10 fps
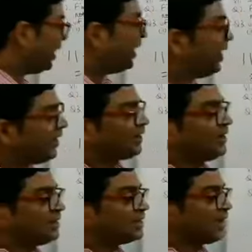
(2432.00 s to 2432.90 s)
8
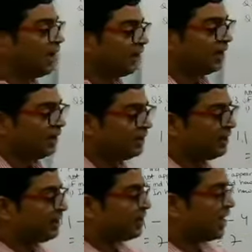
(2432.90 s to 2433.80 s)
things, and 8
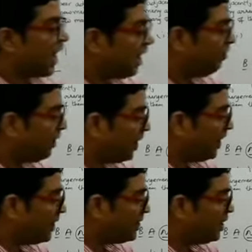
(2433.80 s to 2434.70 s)
things can be
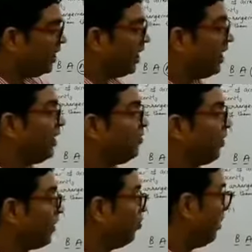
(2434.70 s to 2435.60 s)
arranged in 8
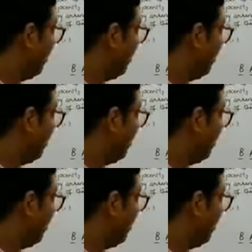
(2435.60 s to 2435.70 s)
factorial